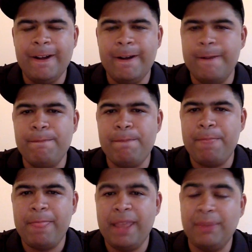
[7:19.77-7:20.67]

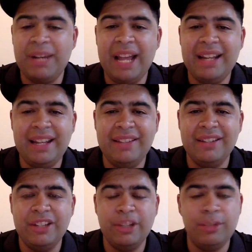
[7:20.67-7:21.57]
And I'm glad that he's
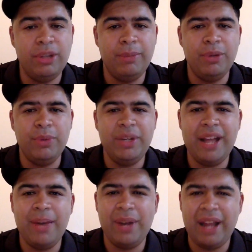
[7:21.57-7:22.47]
in the WWE
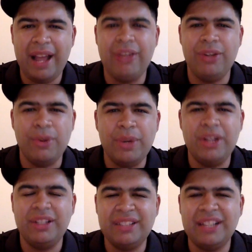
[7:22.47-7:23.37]
now. And it
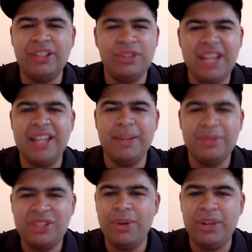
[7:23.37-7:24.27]
looks like they're taking him
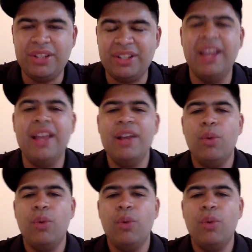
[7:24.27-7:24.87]
seriously.